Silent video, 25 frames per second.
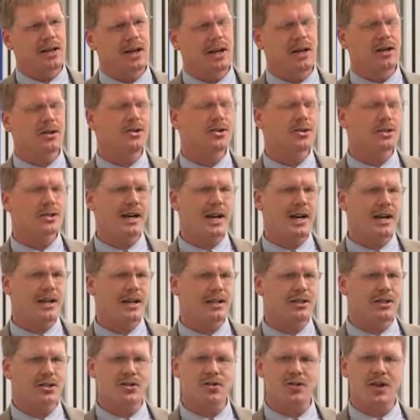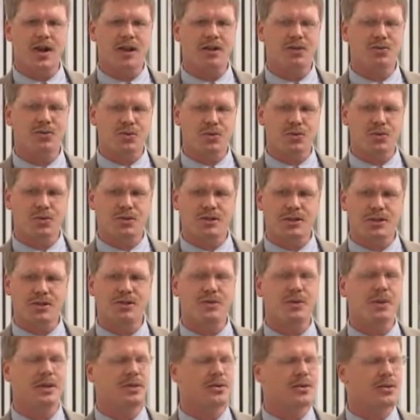understanding his ground rules
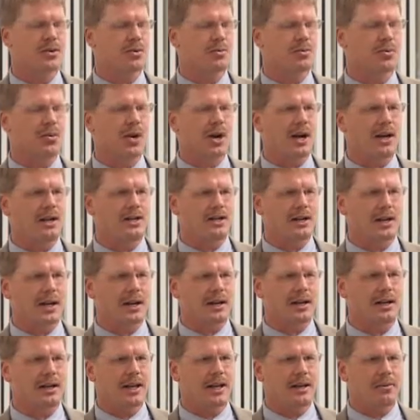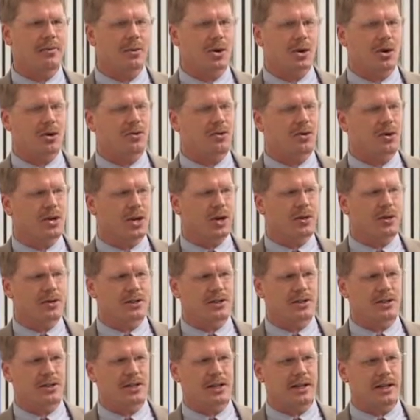as we do the project, and Mark will go
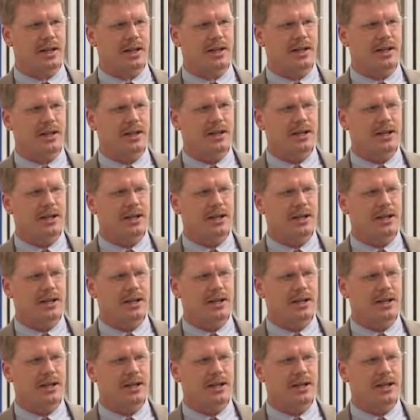into